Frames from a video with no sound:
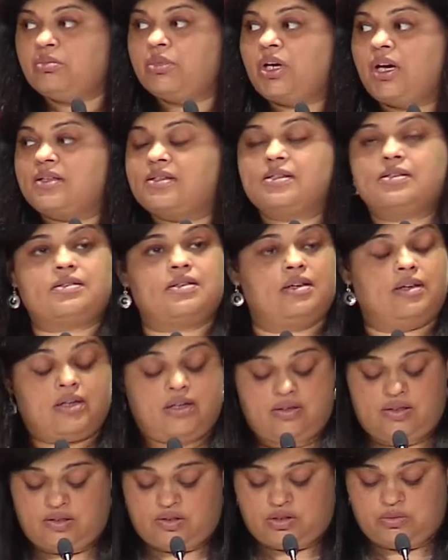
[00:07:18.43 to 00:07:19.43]
processing, and
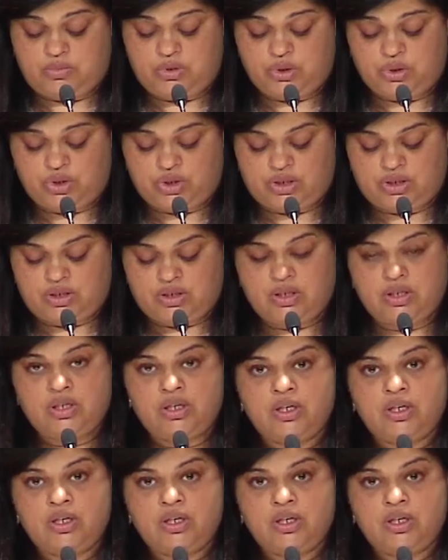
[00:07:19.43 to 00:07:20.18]
distribution.